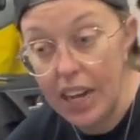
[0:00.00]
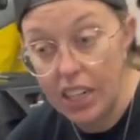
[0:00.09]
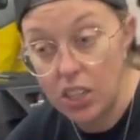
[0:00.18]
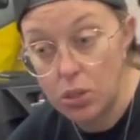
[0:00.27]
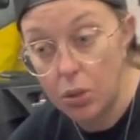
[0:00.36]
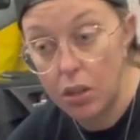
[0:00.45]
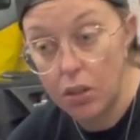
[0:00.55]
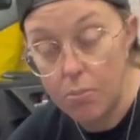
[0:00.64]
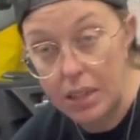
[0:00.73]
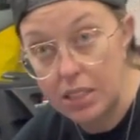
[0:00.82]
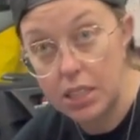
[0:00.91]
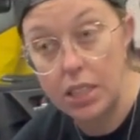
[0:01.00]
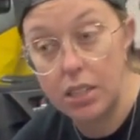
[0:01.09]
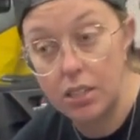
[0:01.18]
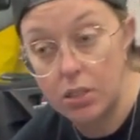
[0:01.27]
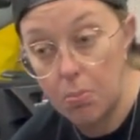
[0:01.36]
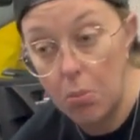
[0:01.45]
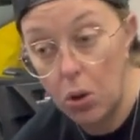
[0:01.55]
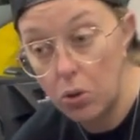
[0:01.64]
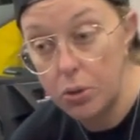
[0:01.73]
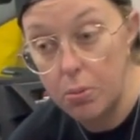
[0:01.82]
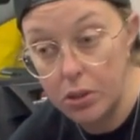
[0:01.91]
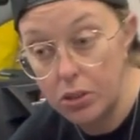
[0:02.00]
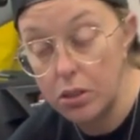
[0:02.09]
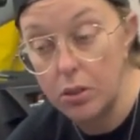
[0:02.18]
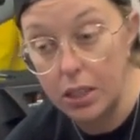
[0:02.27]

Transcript: any sort of mustiness, mold, mildew,